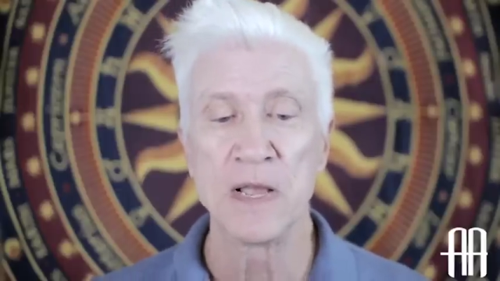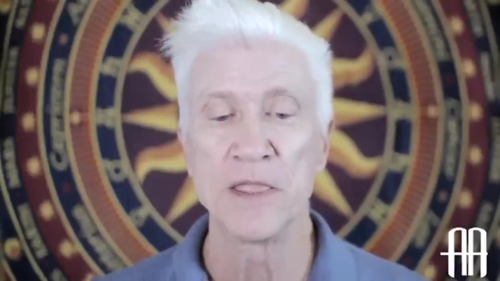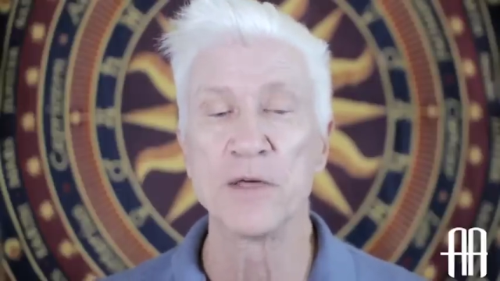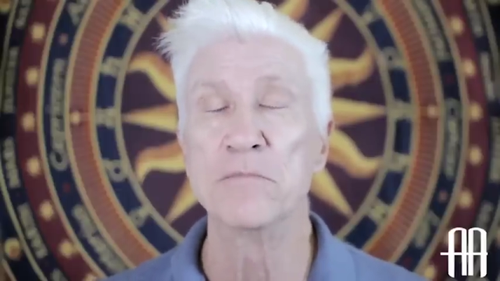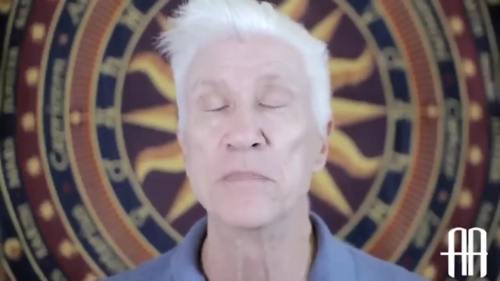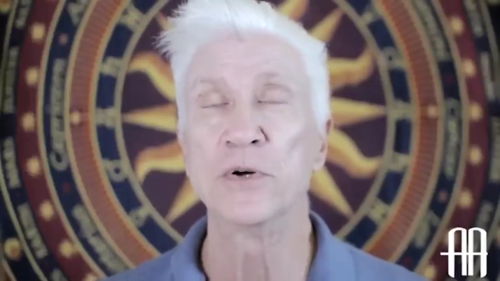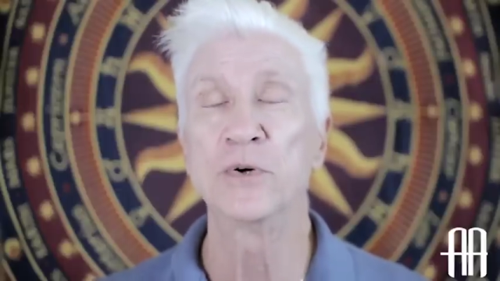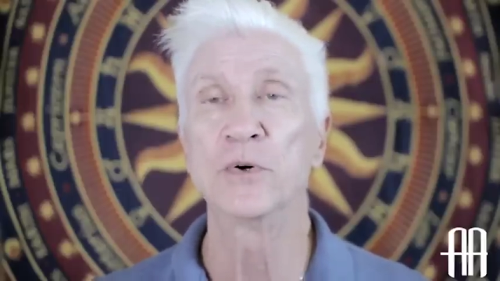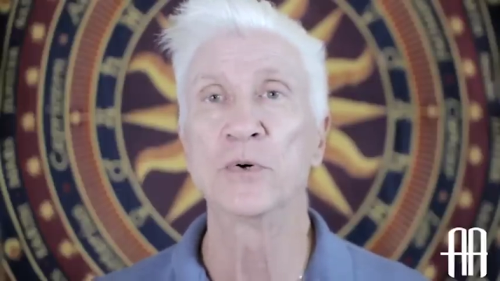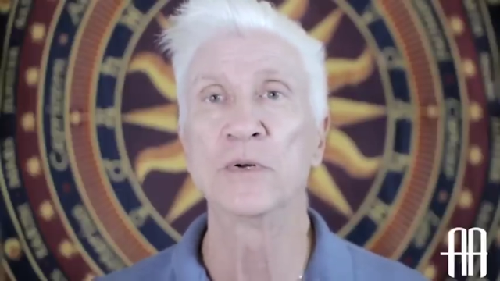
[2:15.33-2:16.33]
the
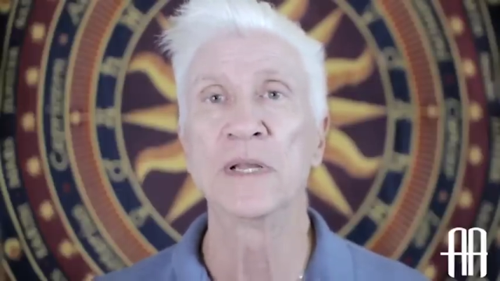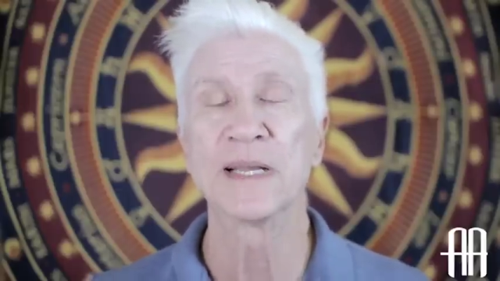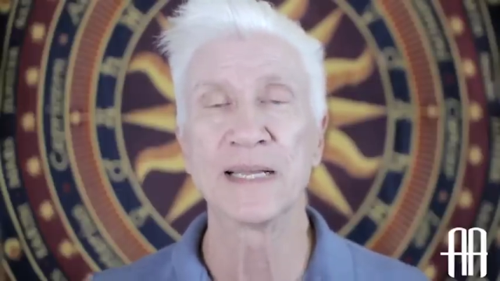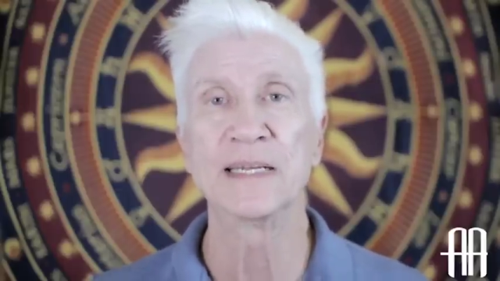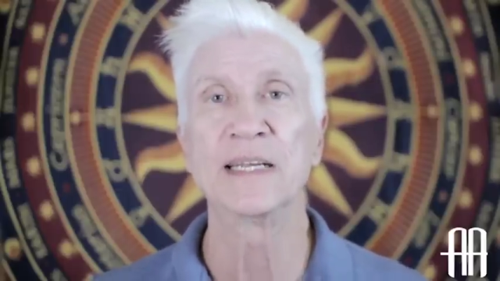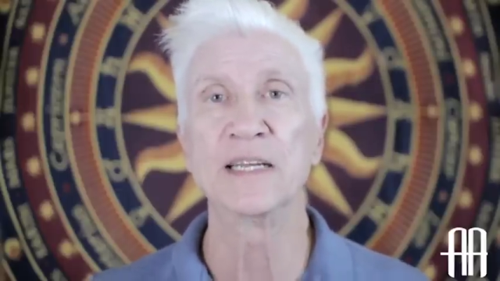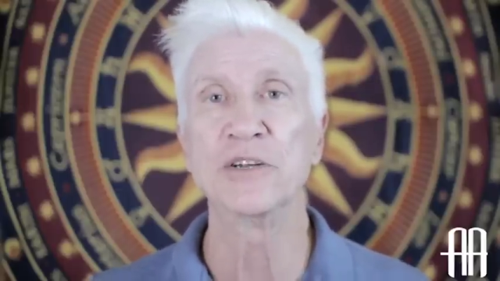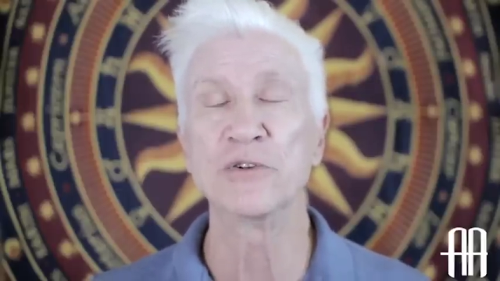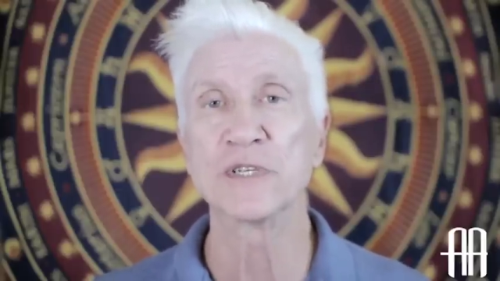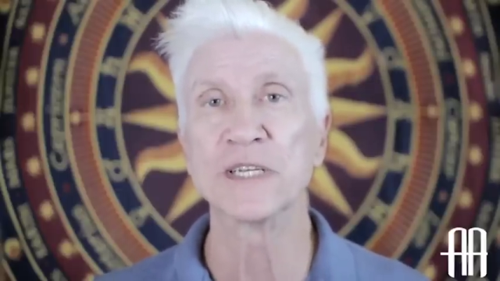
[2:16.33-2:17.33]
moon
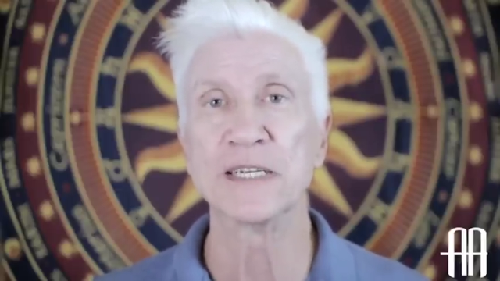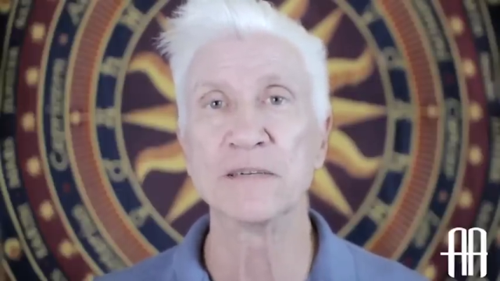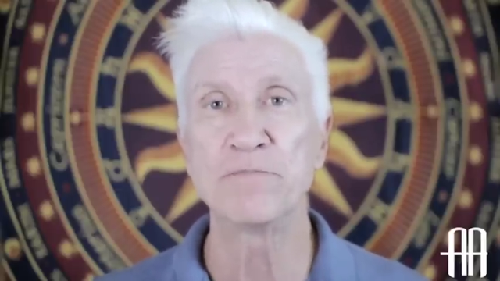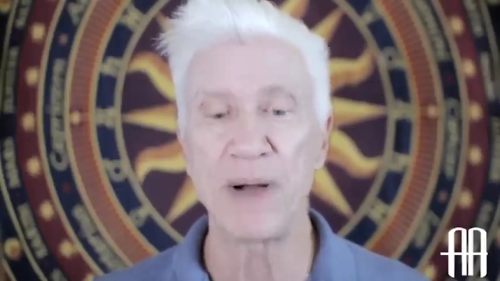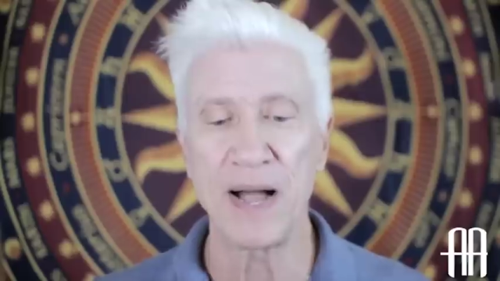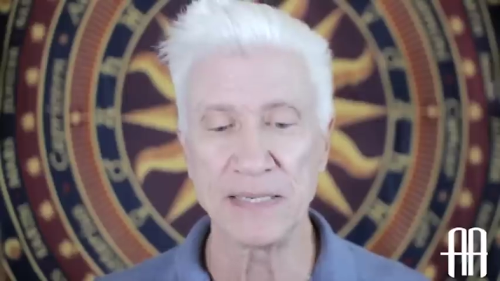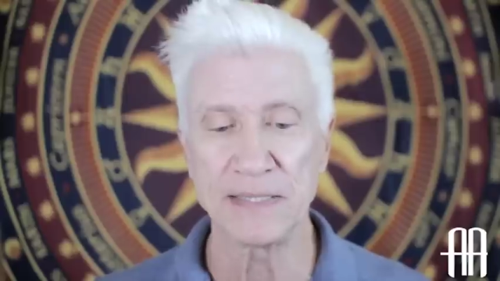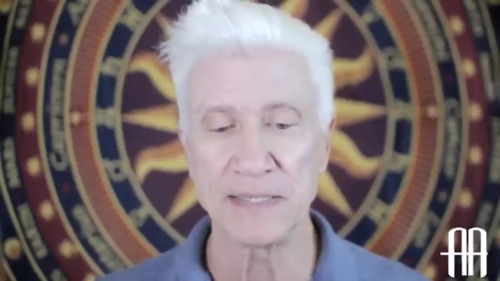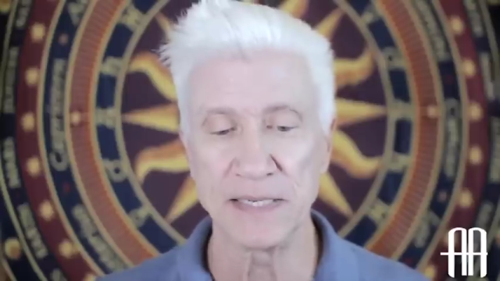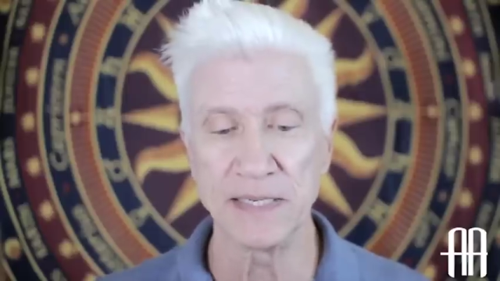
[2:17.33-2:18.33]
continues in
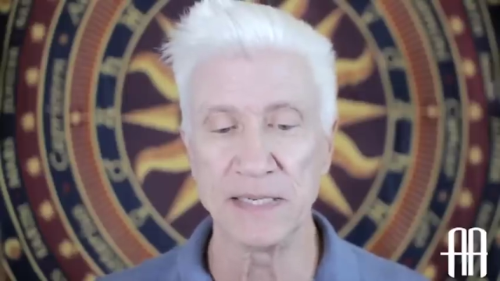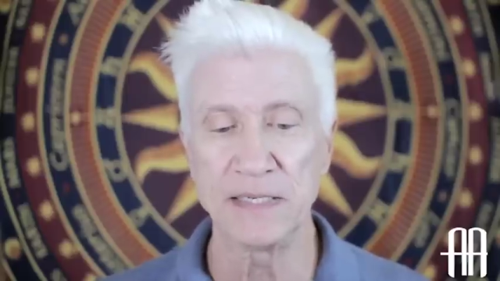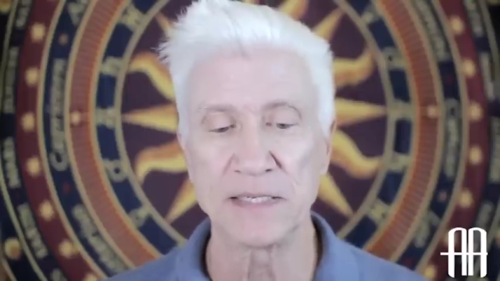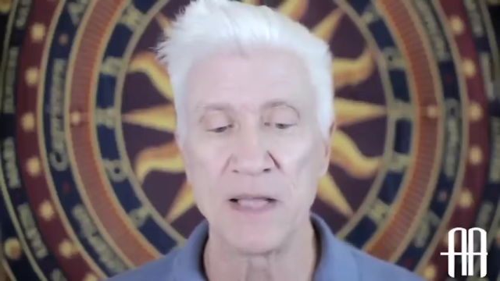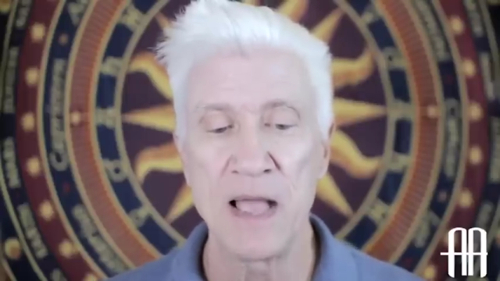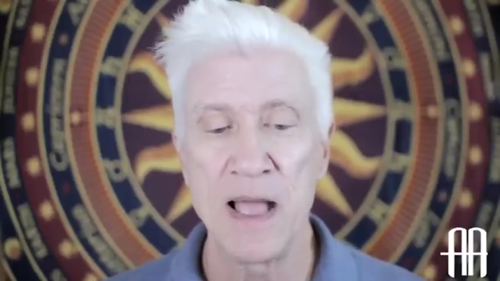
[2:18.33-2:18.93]
Pisces,